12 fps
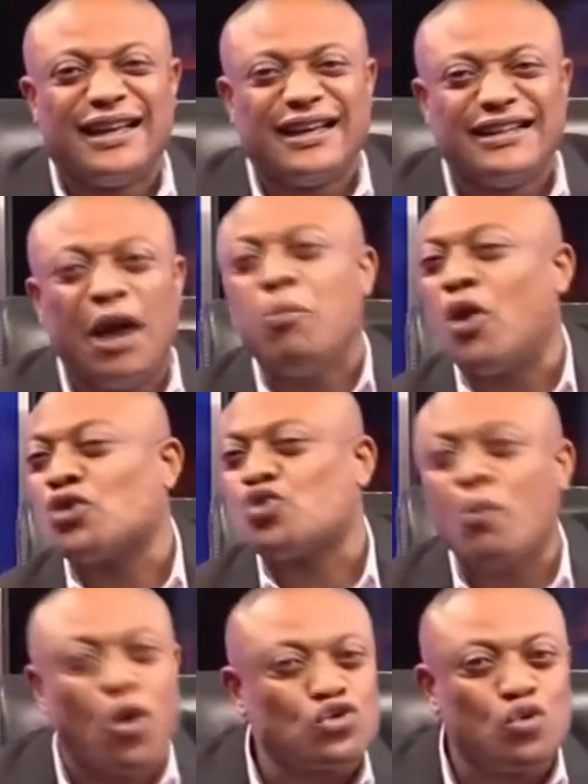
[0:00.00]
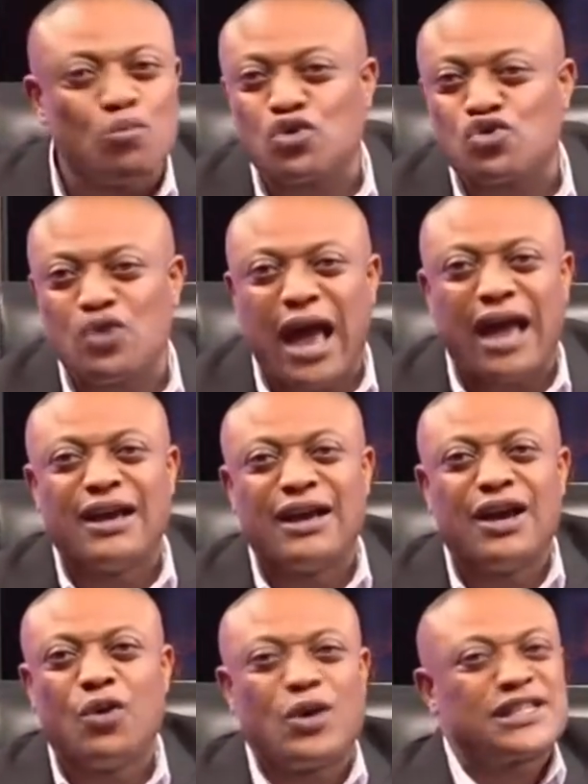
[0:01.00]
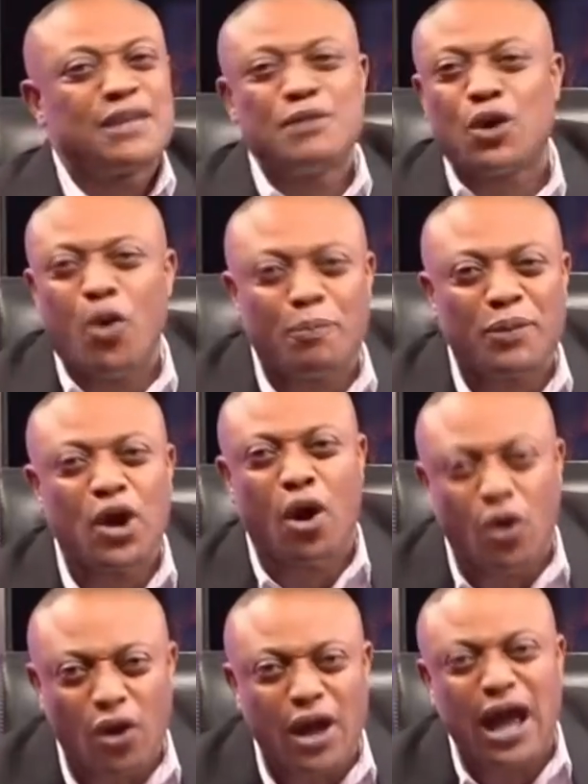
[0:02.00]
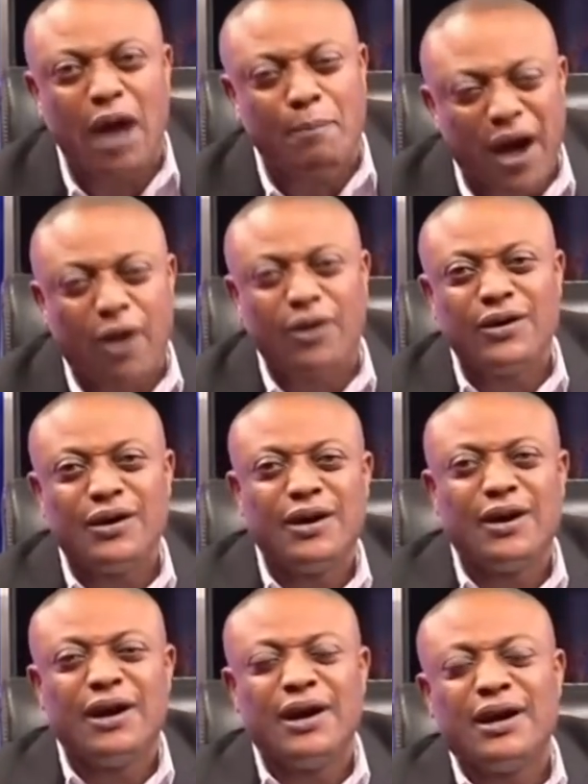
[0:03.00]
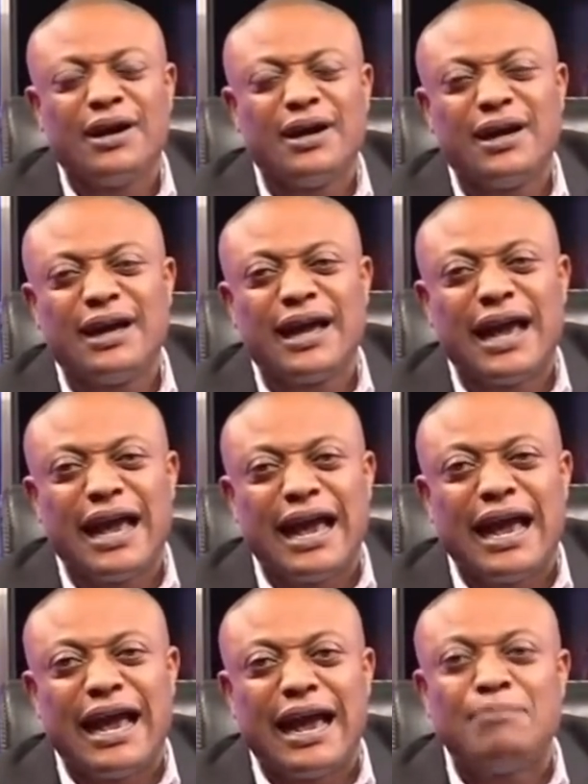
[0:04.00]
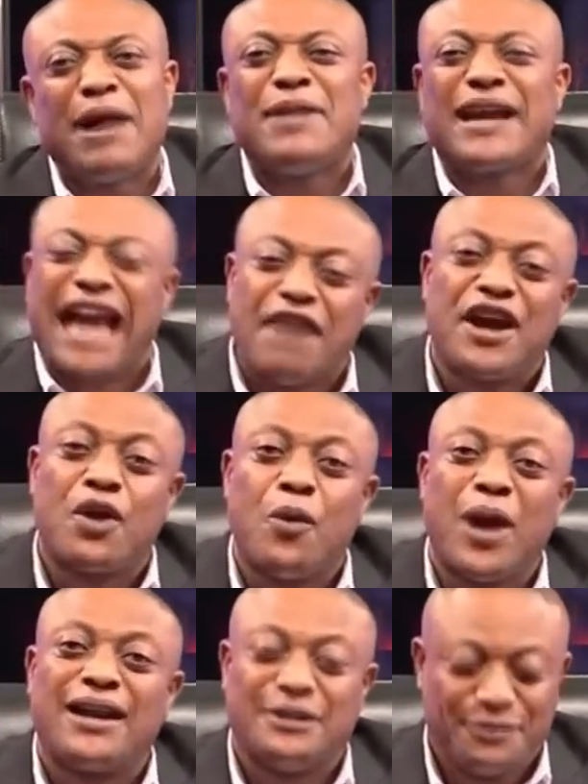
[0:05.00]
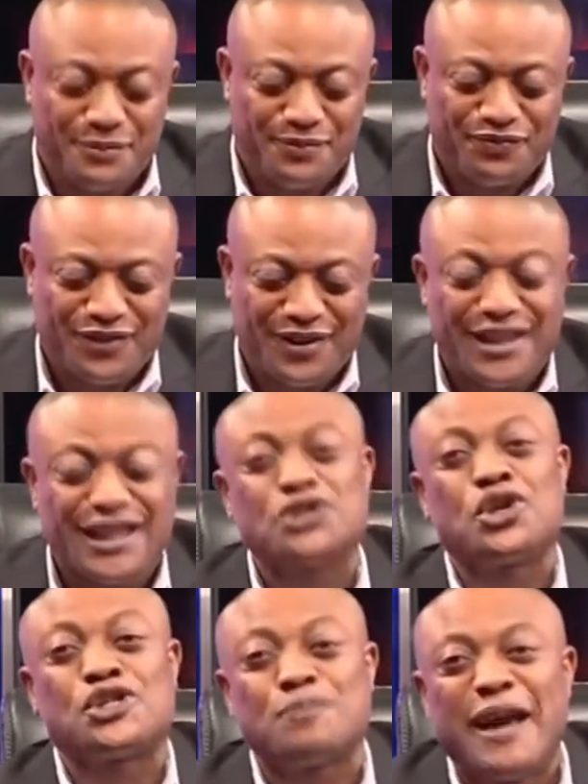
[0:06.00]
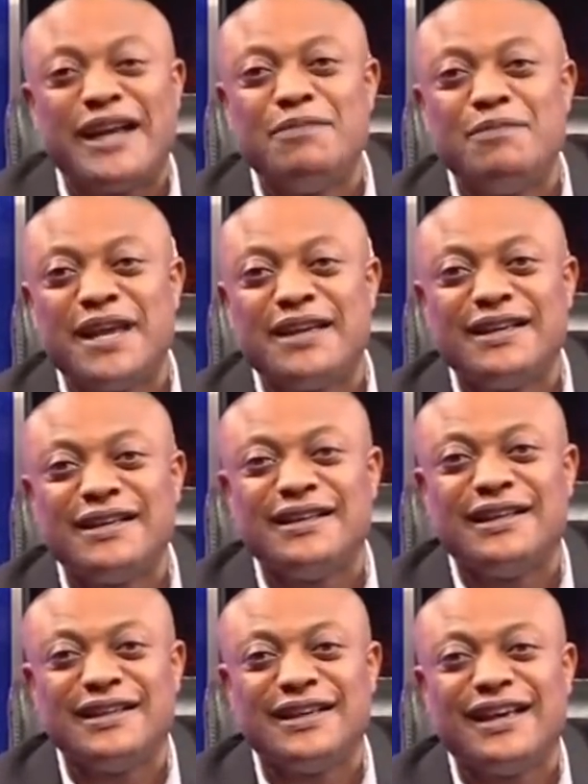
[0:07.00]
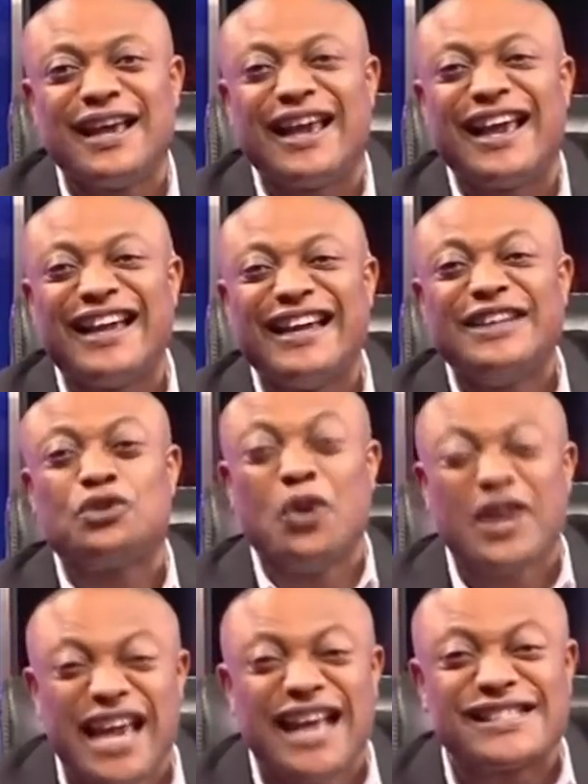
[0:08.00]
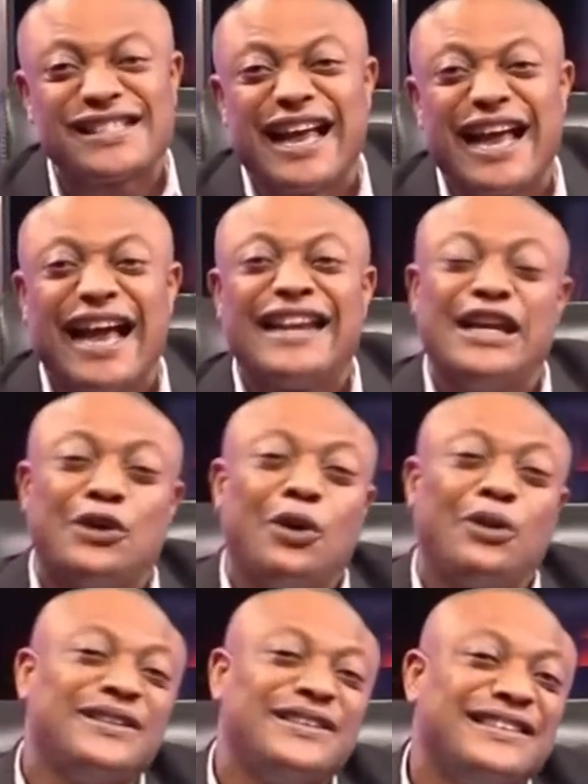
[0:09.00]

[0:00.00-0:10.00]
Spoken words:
Your bosso, was say me copy, all Lawyer Ampaw. And I make very well. They suspended me 2 years at Legon